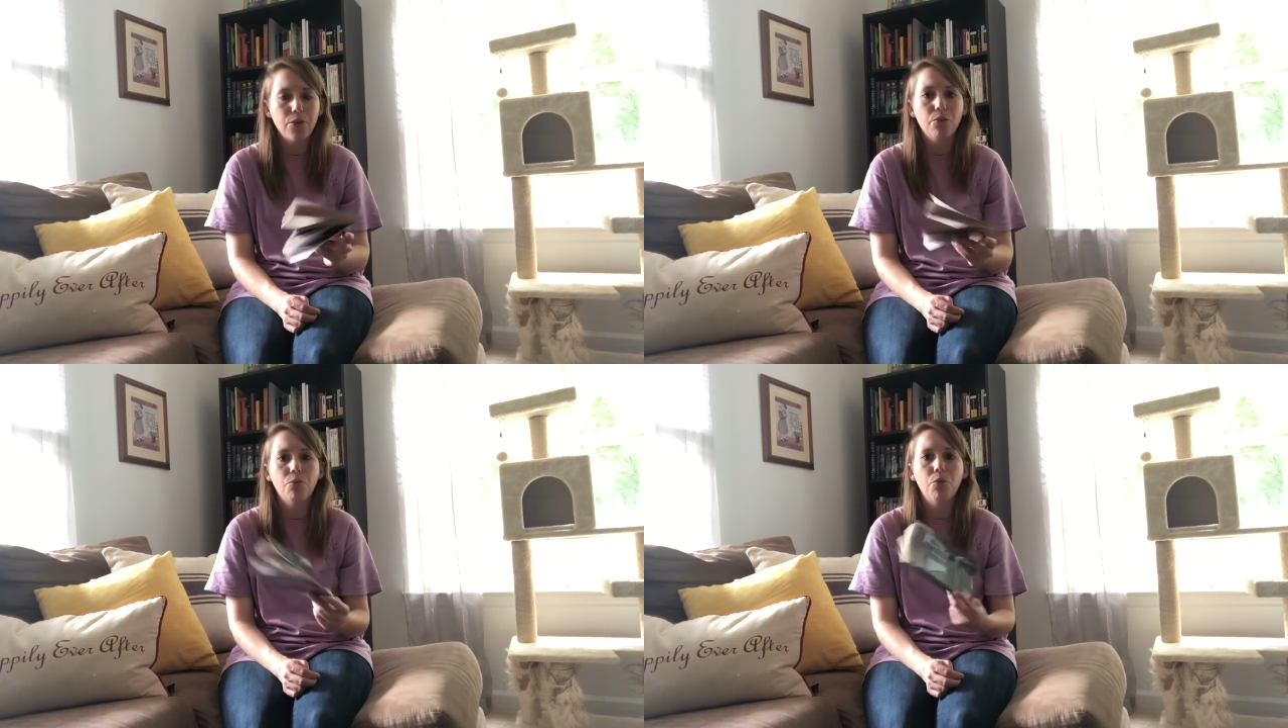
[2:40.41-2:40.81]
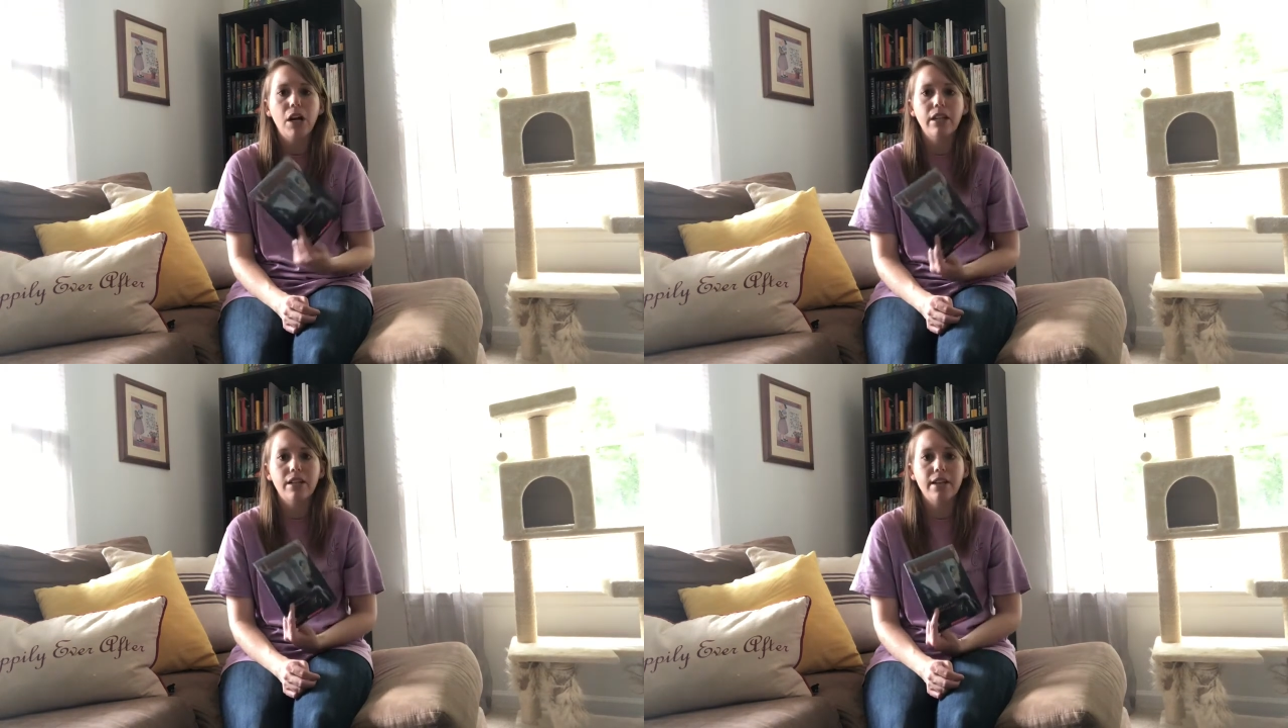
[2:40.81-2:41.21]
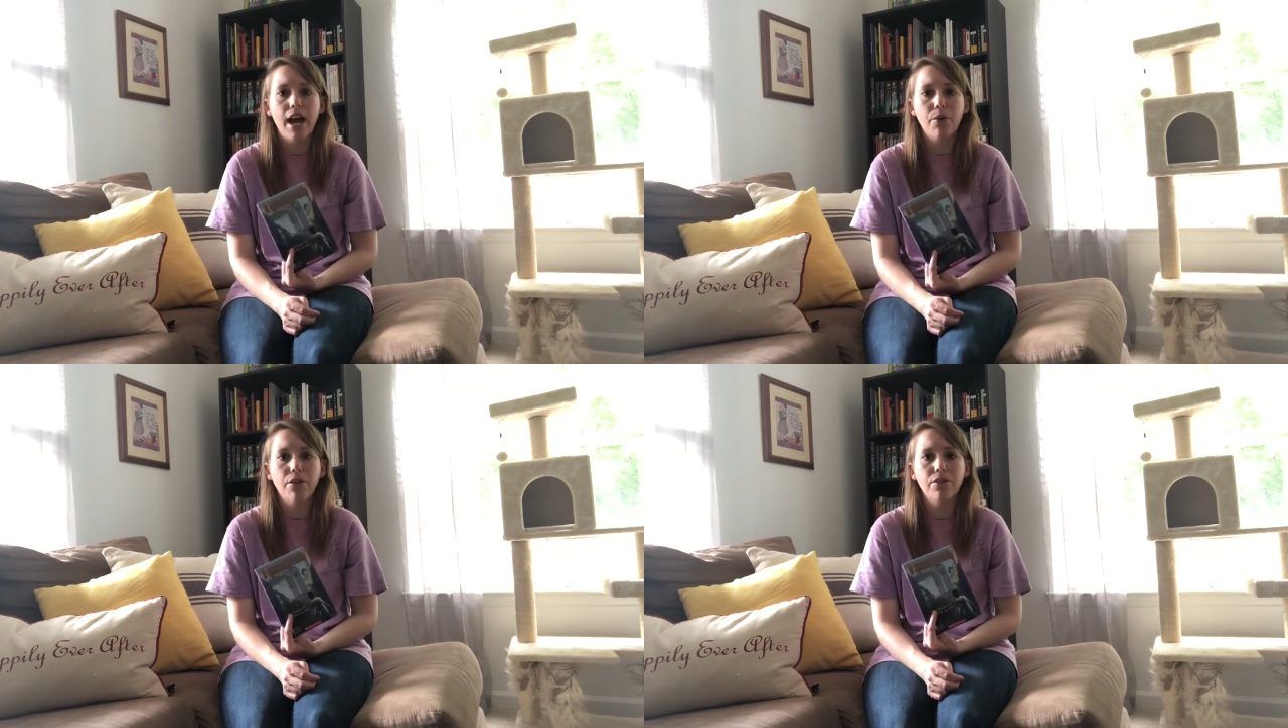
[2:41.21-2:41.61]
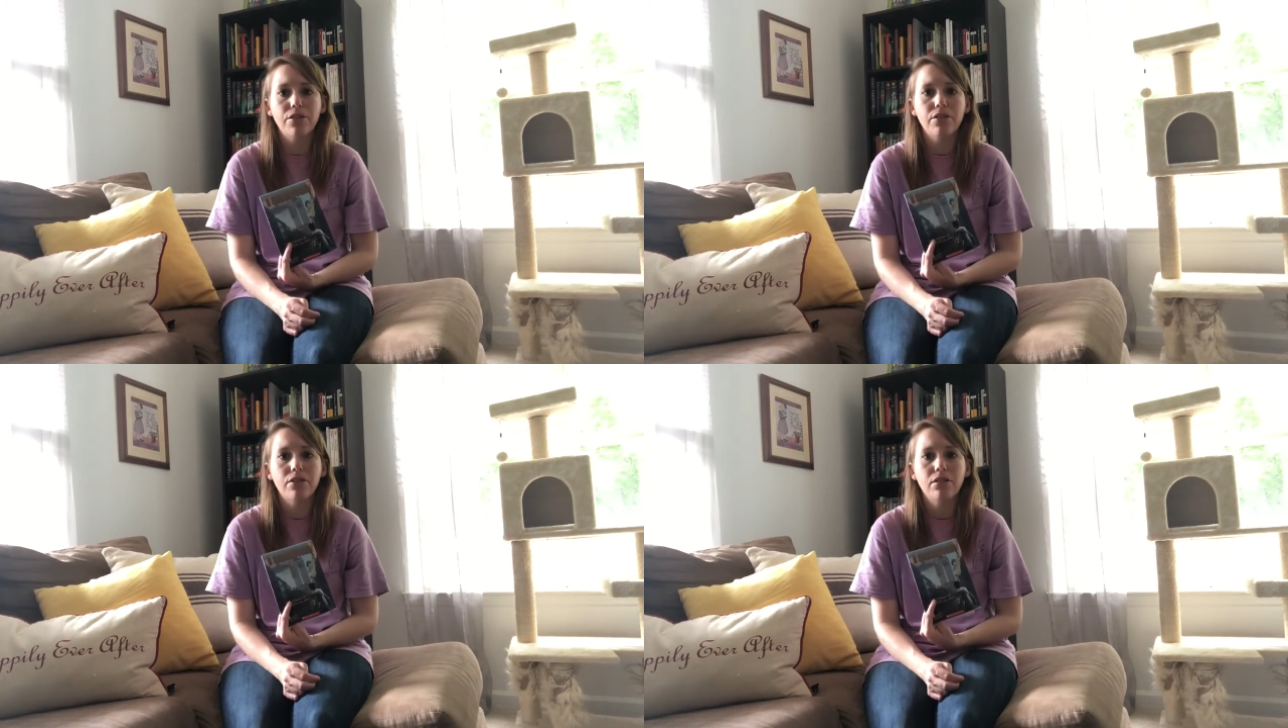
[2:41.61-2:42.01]
one of the
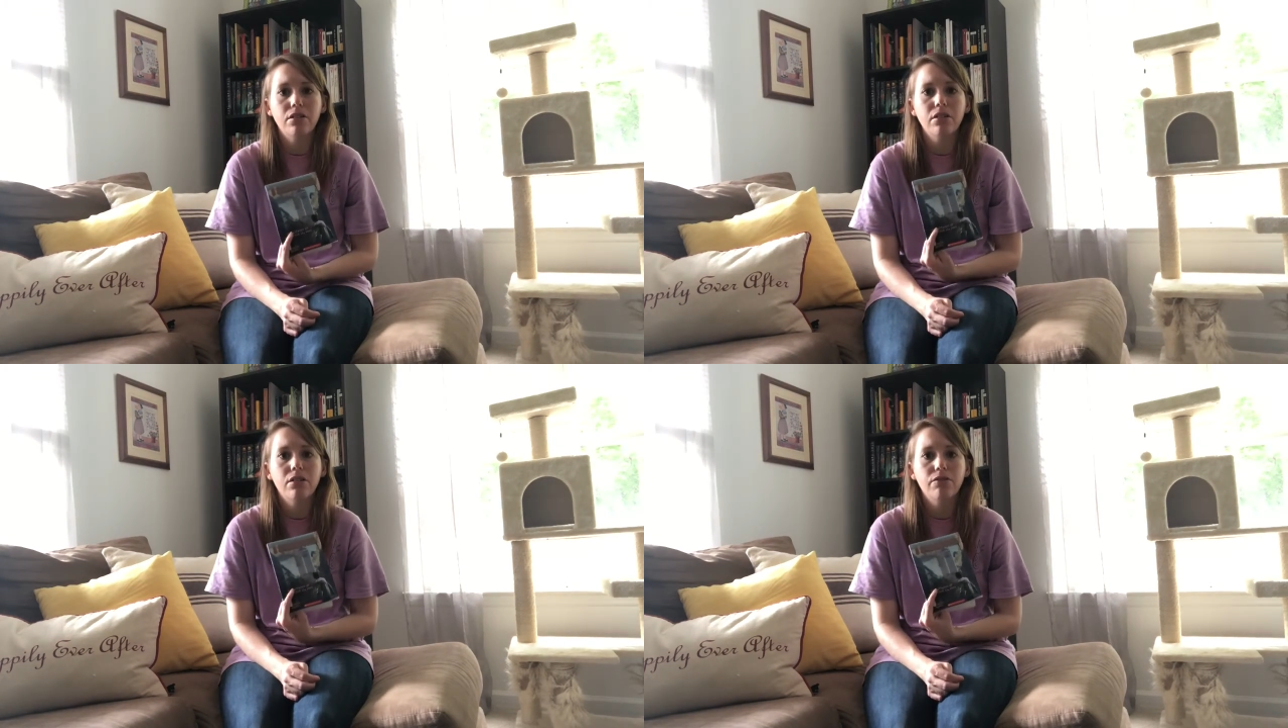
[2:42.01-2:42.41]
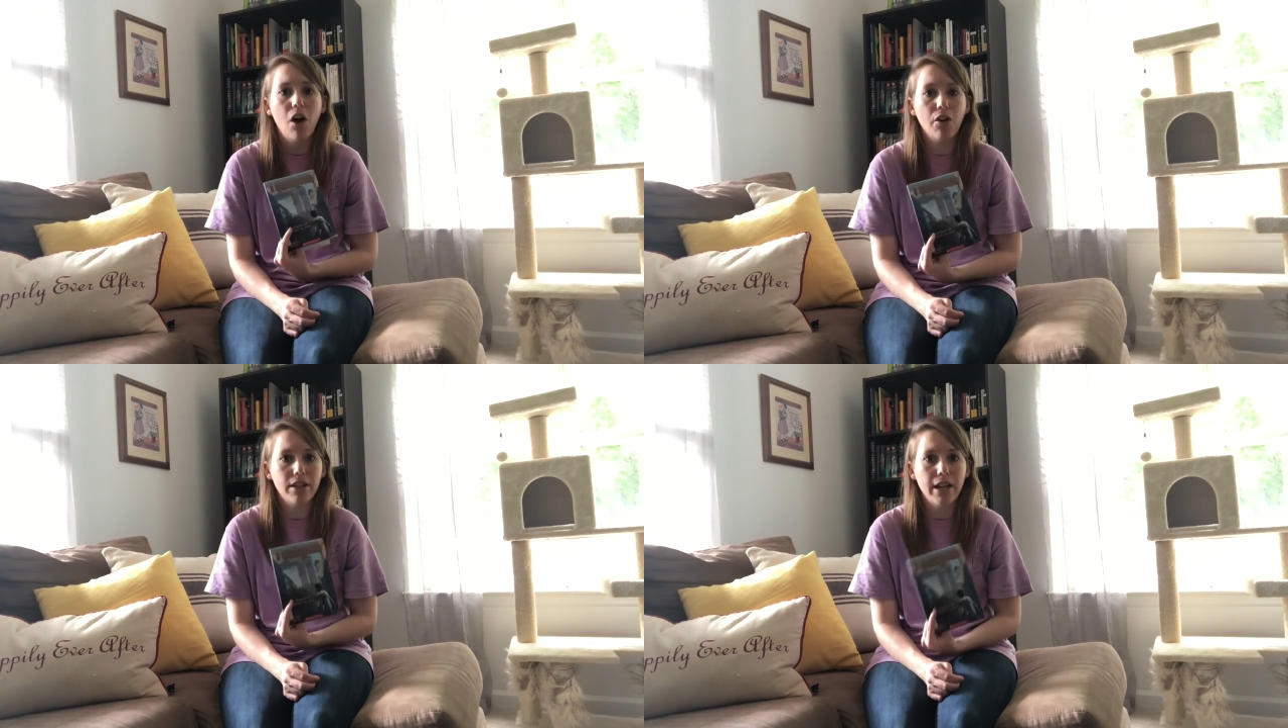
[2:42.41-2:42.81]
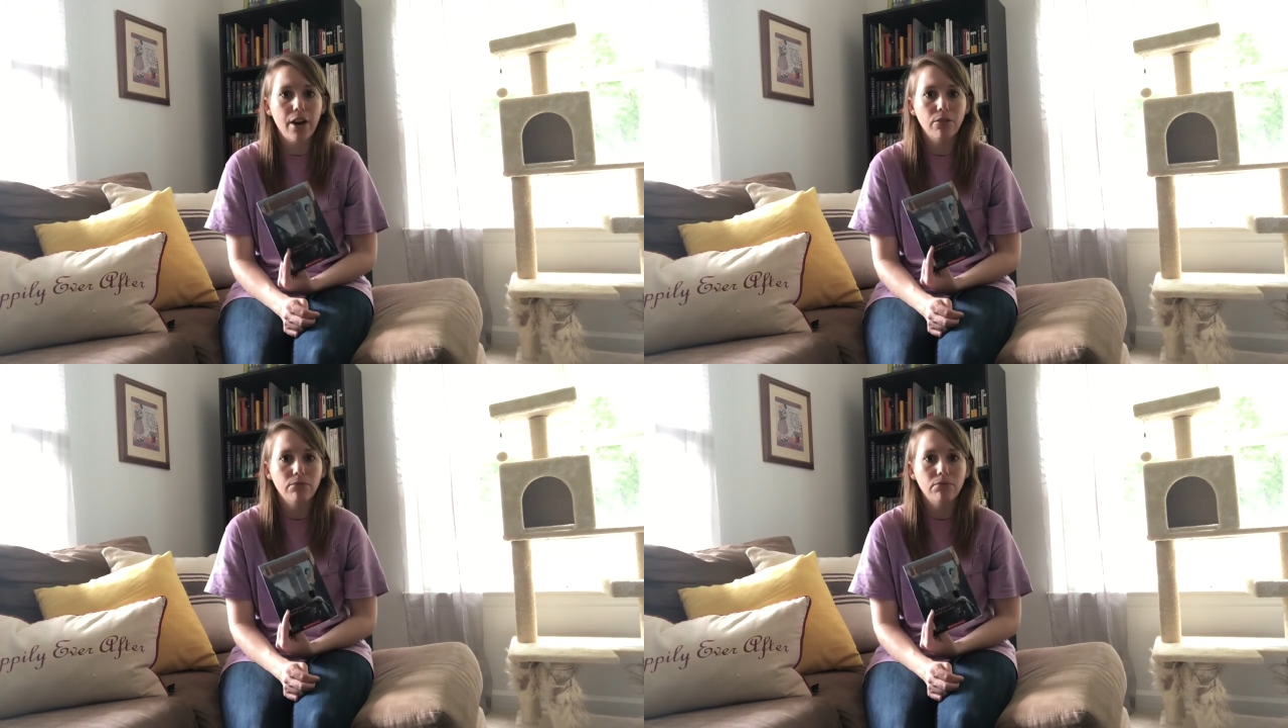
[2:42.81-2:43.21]
towers falling down.